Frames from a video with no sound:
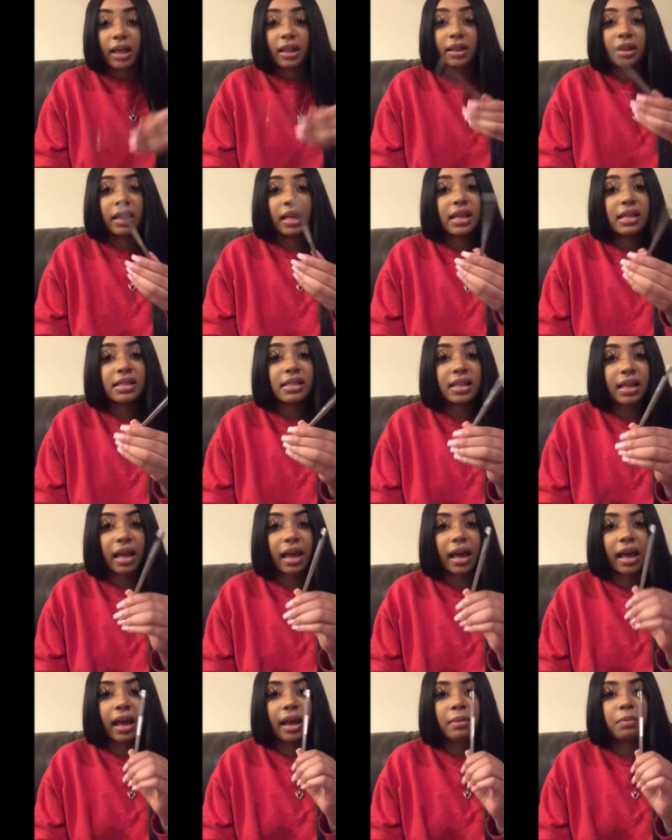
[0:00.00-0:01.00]
This
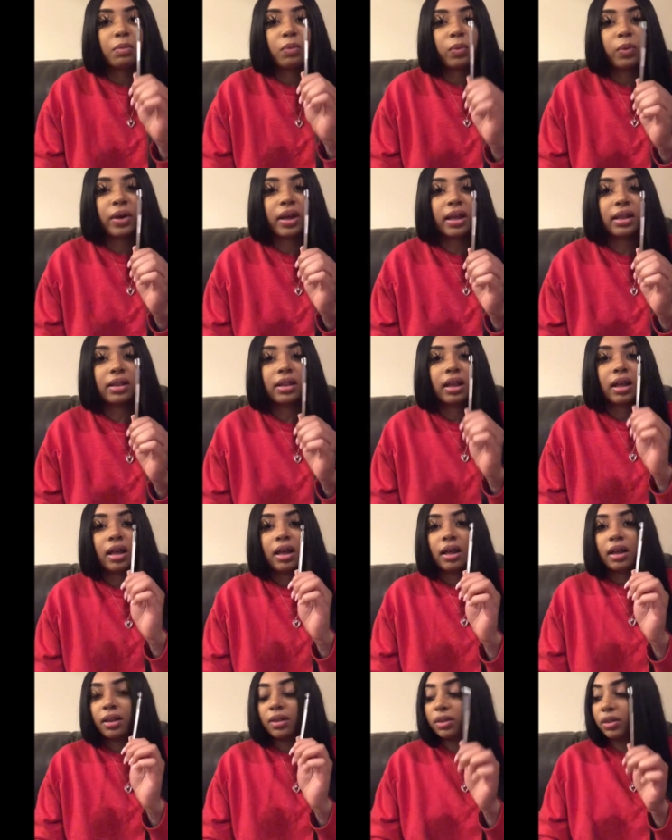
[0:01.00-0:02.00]
came with
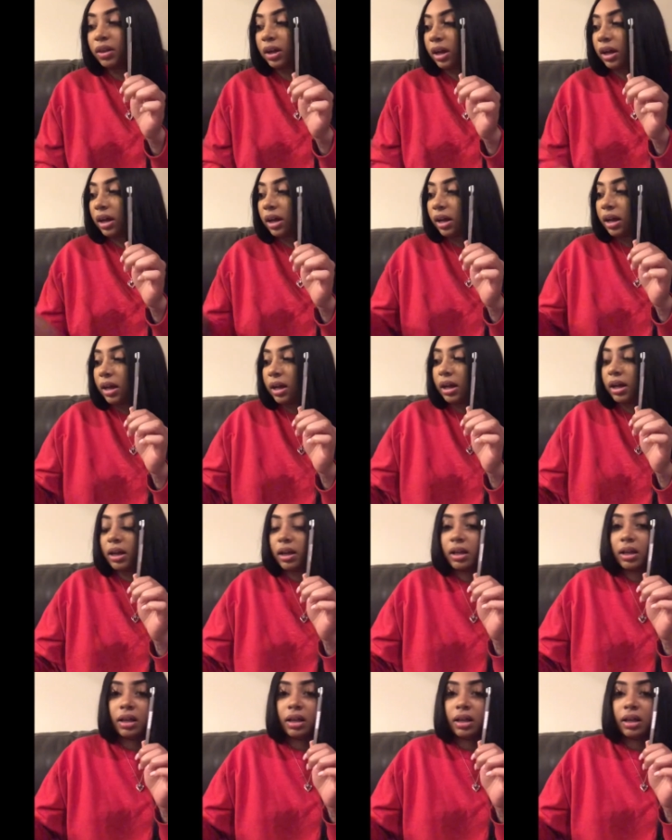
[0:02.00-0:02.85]
the